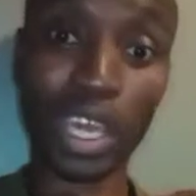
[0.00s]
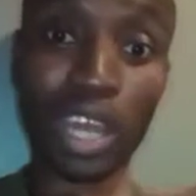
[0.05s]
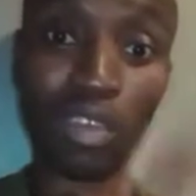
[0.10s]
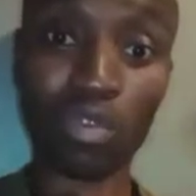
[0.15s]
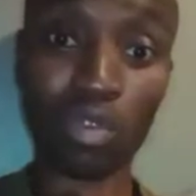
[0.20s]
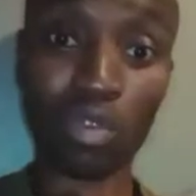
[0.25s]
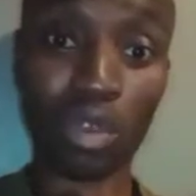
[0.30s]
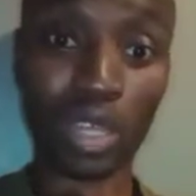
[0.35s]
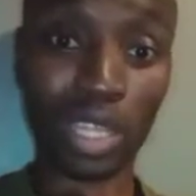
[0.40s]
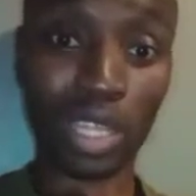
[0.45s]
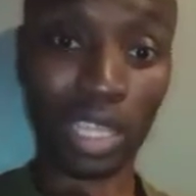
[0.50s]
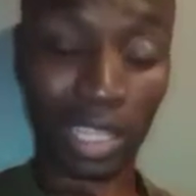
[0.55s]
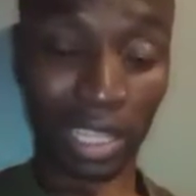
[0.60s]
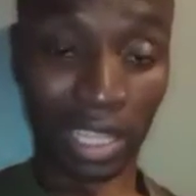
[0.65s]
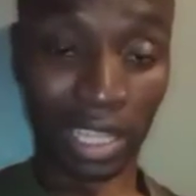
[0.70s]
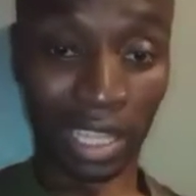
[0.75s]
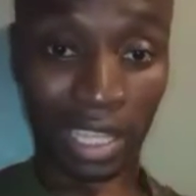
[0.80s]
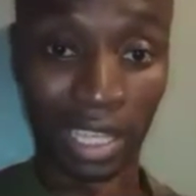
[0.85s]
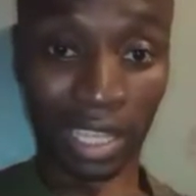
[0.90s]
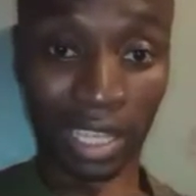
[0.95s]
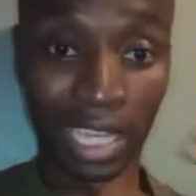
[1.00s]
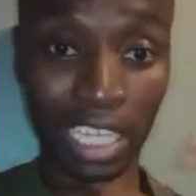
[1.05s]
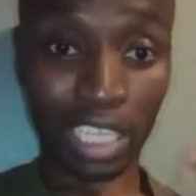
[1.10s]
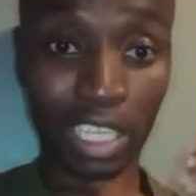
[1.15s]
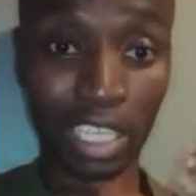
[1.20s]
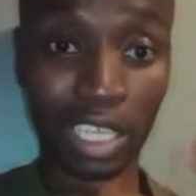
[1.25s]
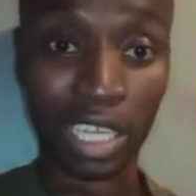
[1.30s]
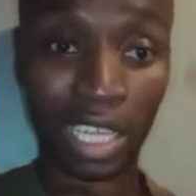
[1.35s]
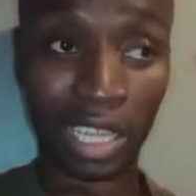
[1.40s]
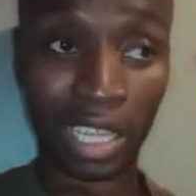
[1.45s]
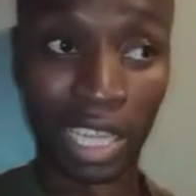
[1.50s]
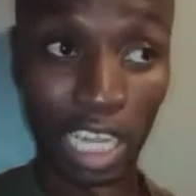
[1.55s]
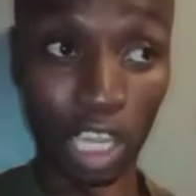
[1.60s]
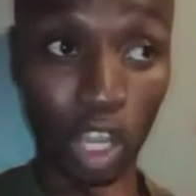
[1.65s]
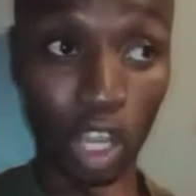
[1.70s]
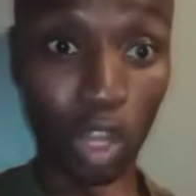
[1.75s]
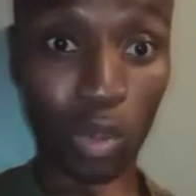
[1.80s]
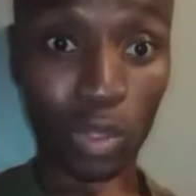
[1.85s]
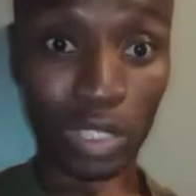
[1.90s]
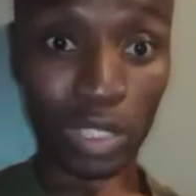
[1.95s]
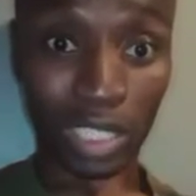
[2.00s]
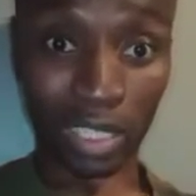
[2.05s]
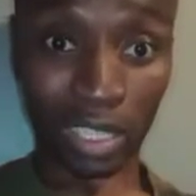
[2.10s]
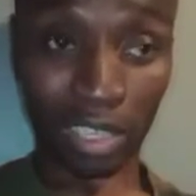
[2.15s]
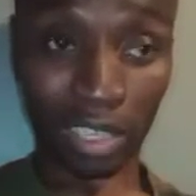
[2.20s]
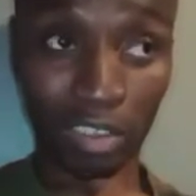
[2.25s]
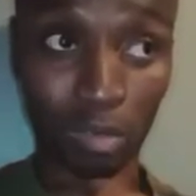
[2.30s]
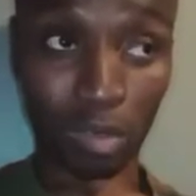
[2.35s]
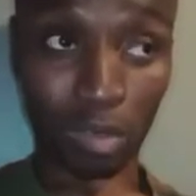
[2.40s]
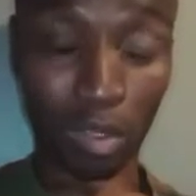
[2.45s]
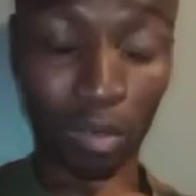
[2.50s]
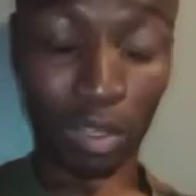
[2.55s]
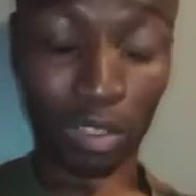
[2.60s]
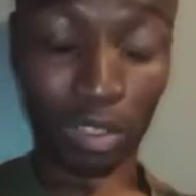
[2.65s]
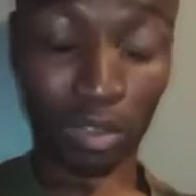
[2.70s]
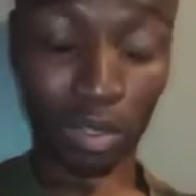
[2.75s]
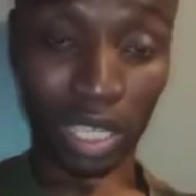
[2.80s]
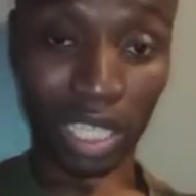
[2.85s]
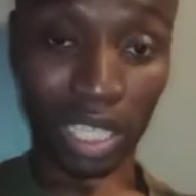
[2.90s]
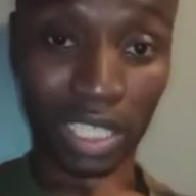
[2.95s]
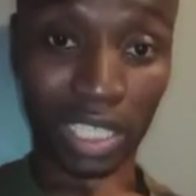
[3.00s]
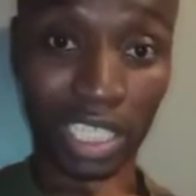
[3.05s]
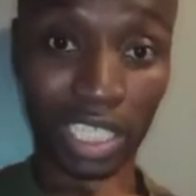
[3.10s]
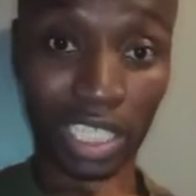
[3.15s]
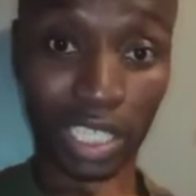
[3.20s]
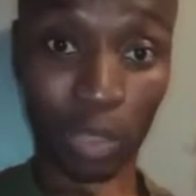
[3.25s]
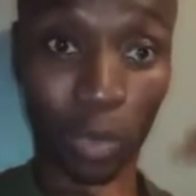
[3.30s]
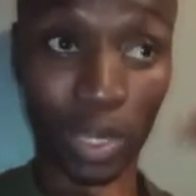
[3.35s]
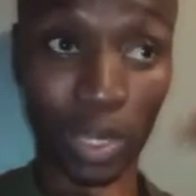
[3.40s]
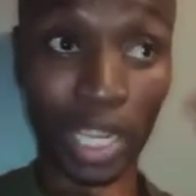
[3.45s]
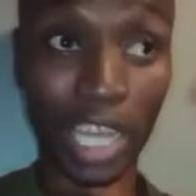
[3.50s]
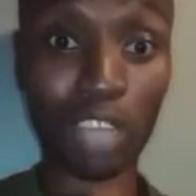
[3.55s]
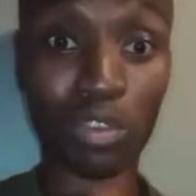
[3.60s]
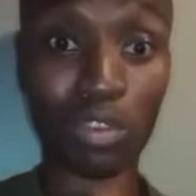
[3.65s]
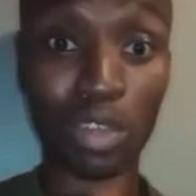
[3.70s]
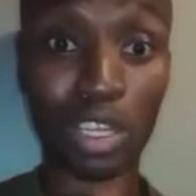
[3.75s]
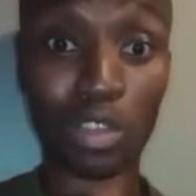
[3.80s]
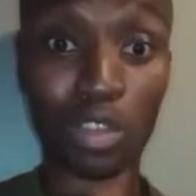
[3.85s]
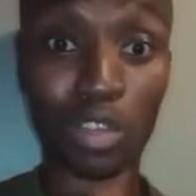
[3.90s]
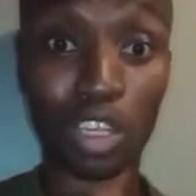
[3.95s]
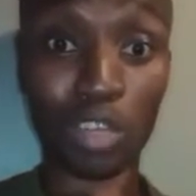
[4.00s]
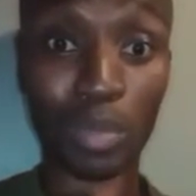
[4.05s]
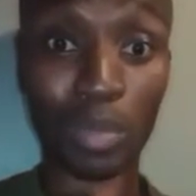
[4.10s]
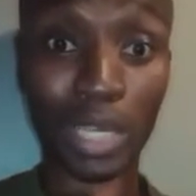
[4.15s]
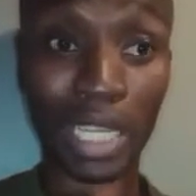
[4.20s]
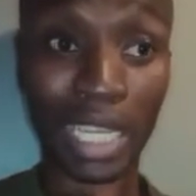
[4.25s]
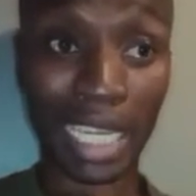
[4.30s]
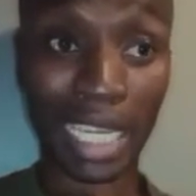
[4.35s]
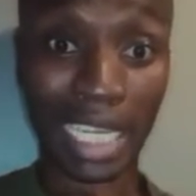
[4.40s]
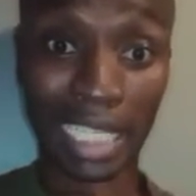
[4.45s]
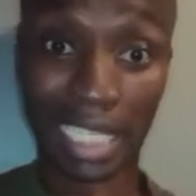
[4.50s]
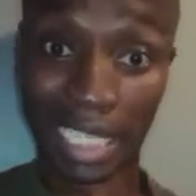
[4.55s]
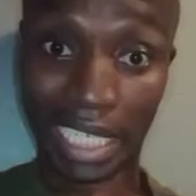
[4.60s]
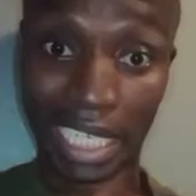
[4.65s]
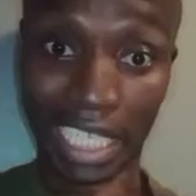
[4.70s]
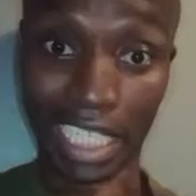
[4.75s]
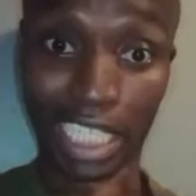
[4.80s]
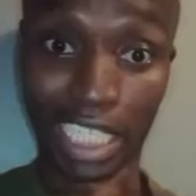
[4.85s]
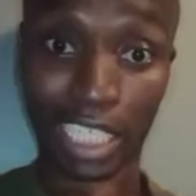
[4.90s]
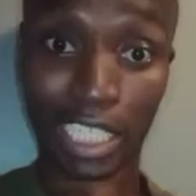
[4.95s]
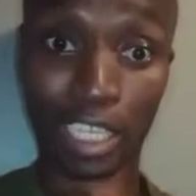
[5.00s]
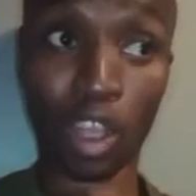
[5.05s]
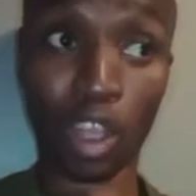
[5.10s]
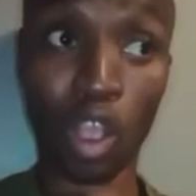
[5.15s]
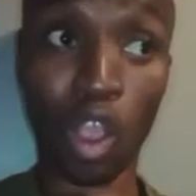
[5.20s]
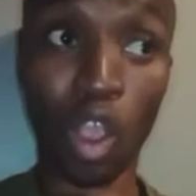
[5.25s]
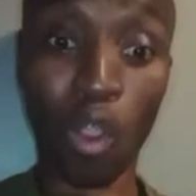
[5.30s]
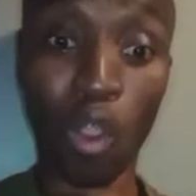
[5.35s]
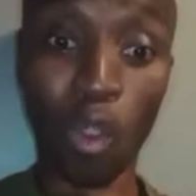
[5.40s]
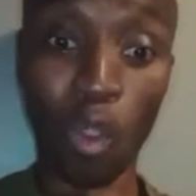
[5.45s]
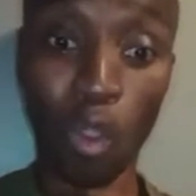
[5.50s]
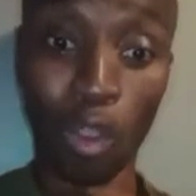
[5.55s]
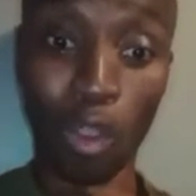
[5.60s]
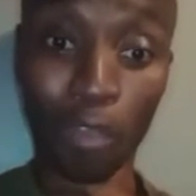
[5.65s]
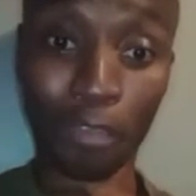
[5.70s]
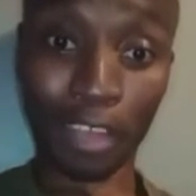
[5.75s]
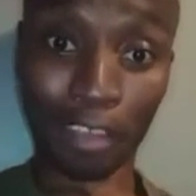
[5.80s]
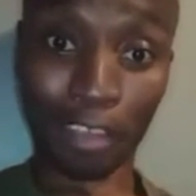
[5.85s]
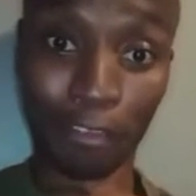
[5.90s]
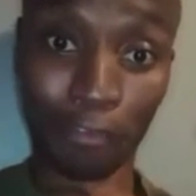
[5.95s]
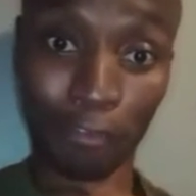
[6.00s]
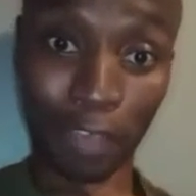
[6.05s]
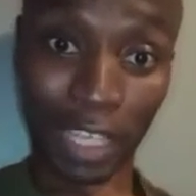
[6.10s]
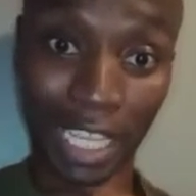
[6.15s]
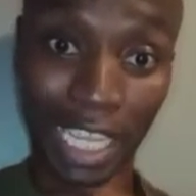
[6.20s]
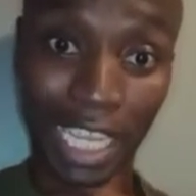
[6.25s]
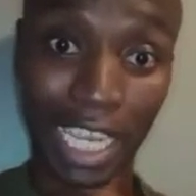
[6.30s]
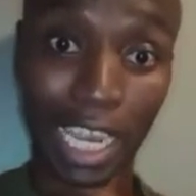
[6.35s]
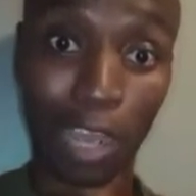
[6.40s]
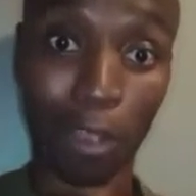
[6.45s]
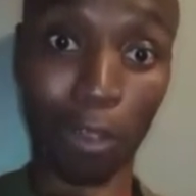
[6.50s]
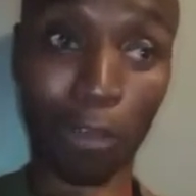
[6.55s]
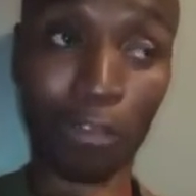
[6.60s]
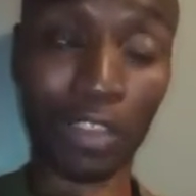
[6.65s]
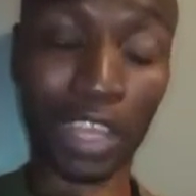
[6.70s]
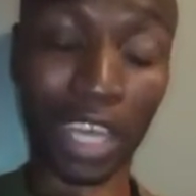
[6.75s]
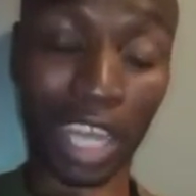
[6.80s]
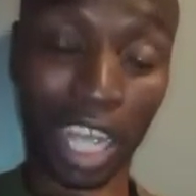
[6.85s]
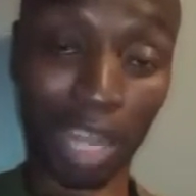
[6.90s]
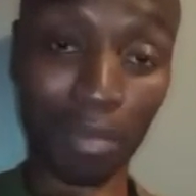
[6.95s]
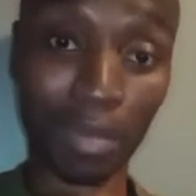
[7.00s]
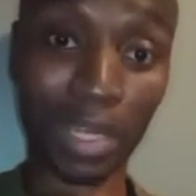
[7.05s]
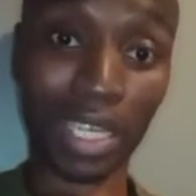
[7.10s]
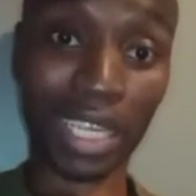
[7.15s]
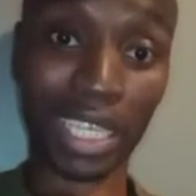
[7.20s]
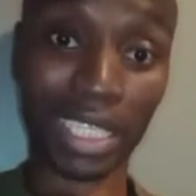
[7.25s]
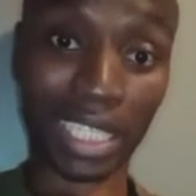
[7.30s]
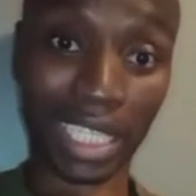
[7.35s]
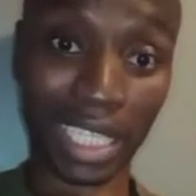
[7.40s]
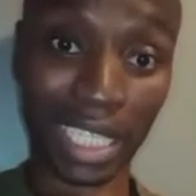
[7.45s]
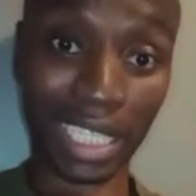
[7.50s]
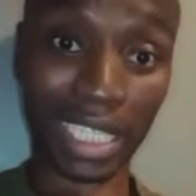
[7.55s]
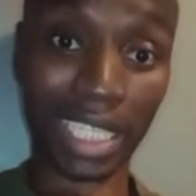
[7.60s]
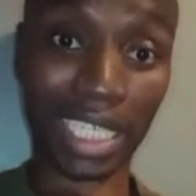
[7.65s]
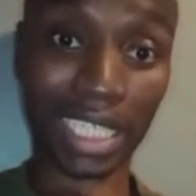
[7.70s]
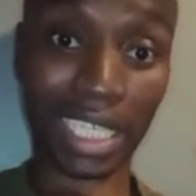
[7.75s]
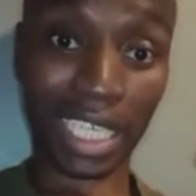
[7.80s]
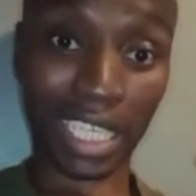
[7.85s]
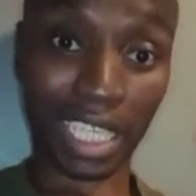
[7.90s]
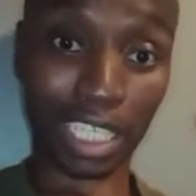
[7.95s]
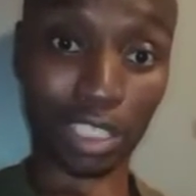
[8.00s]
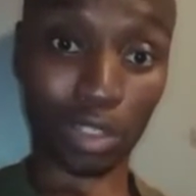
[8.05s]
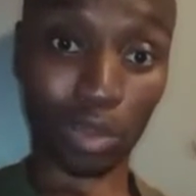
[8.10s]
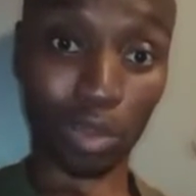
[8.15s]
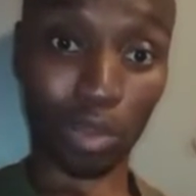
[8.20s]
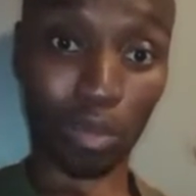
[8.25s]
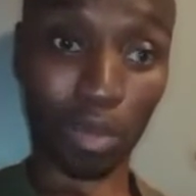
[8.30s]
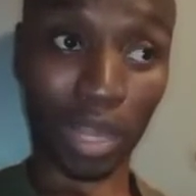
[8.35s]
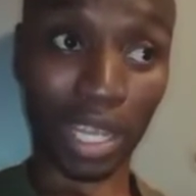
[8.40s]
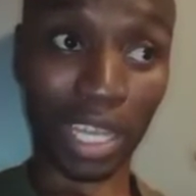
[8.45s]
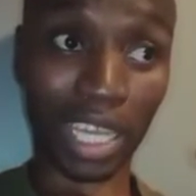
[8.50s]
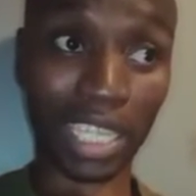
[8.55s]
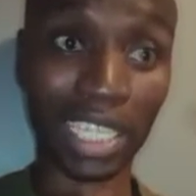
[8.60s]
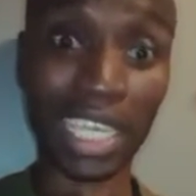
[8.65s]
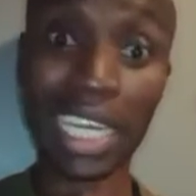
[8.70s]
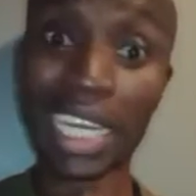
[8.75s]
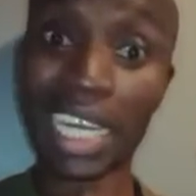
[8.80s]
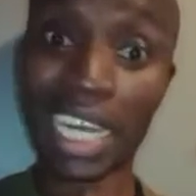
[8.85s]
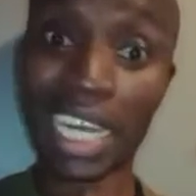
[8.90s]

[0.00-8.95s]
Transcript: So that loss in the Zimbabwe Stock Exchange will actually not be an indication of a failure of the companies listed in the stock market.